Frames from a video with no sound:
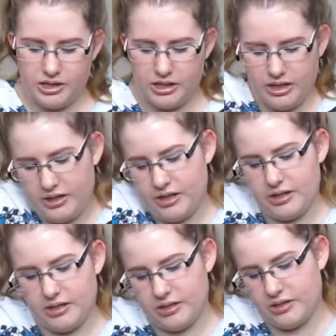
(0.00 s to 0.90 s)
and
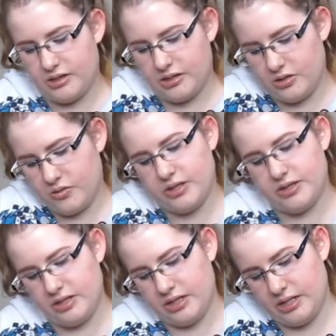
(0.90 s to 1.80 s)
then start
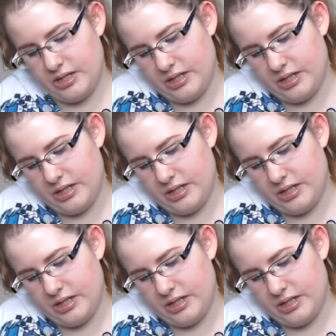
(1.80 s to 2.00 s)
twisting it